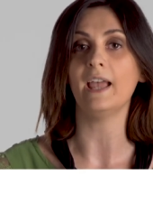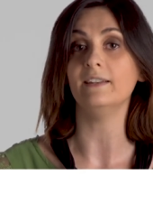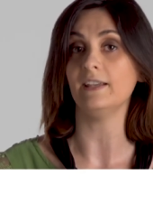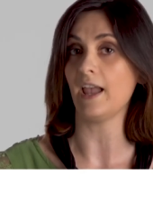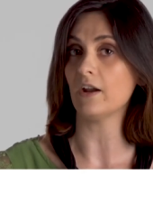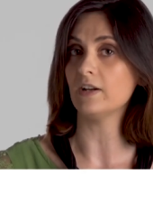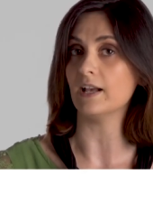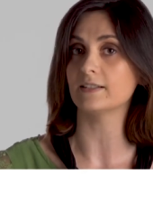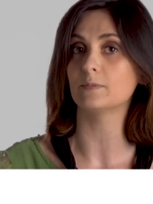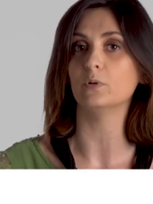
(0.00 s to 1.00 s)
and the
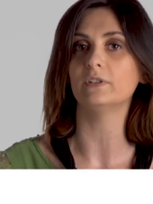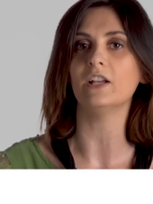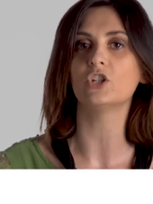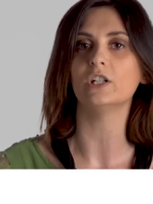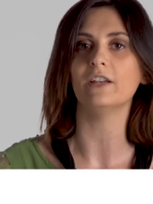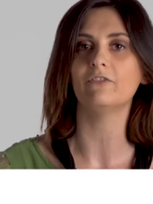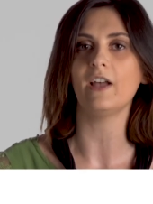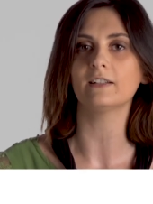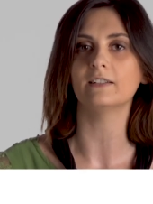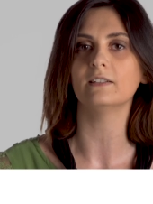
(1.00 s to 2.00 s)
areas potentially
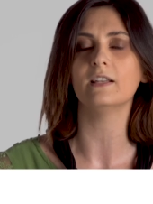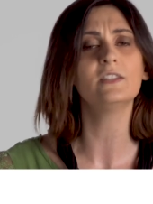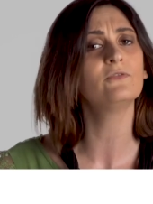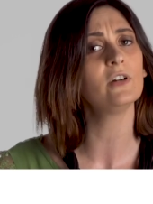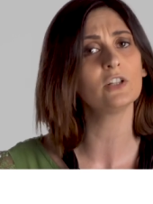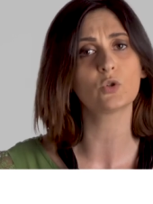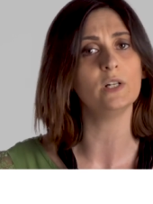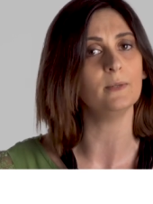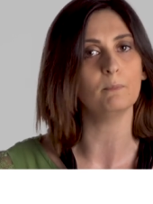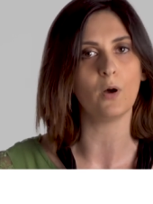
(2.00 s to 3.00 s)
affected is
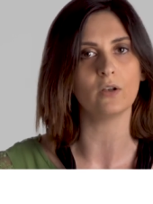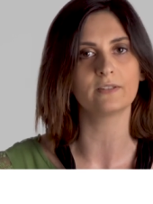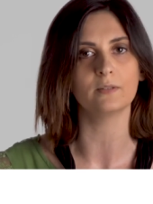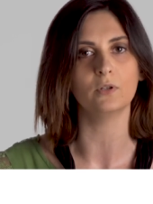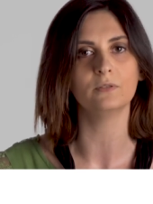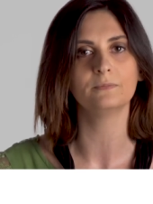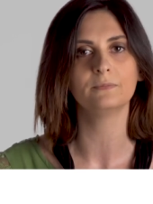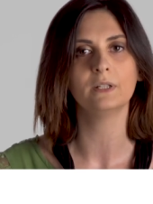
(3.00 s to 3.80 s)
virtually impossible.